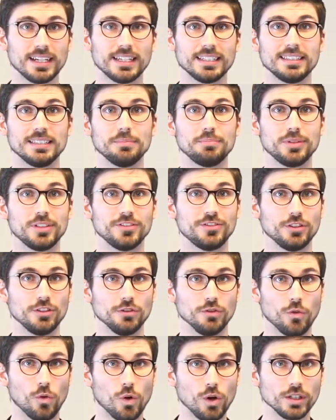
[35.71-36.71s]
they prefer
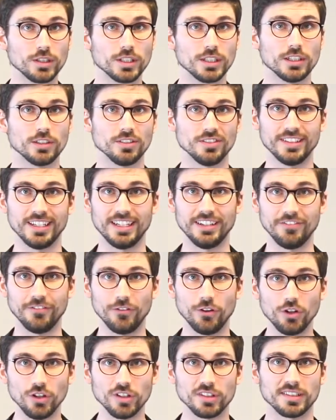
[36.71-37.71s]
working on
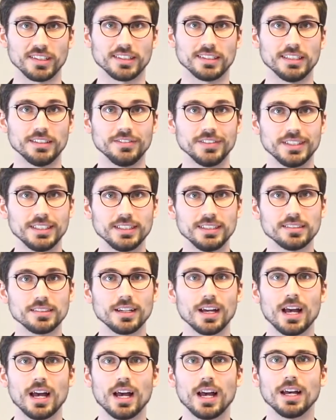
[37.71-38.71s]
diverse activities
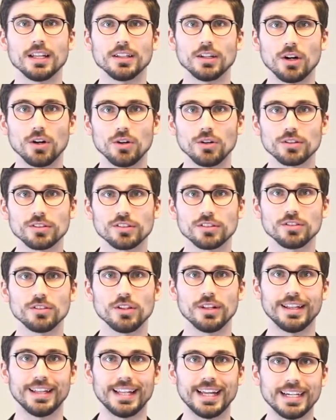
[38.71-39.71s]
and also
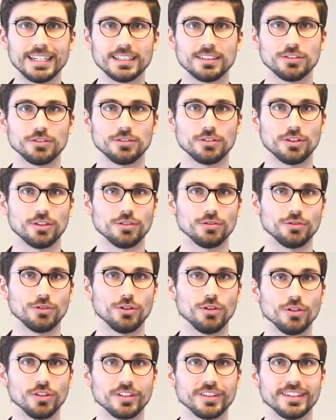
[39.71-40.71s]
like to
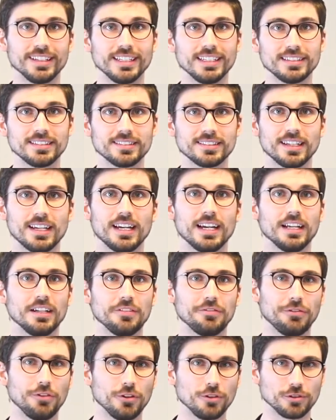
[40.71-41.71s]
control things and
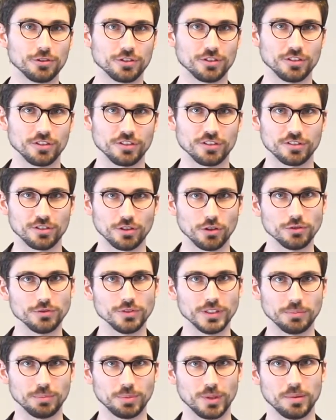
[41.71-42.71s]
focus on
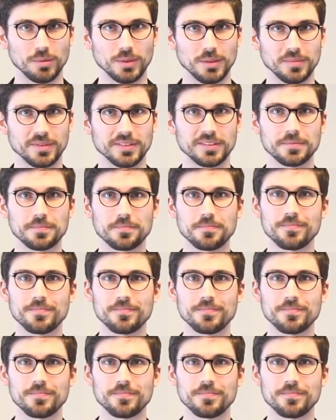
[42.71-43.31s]
solving problems.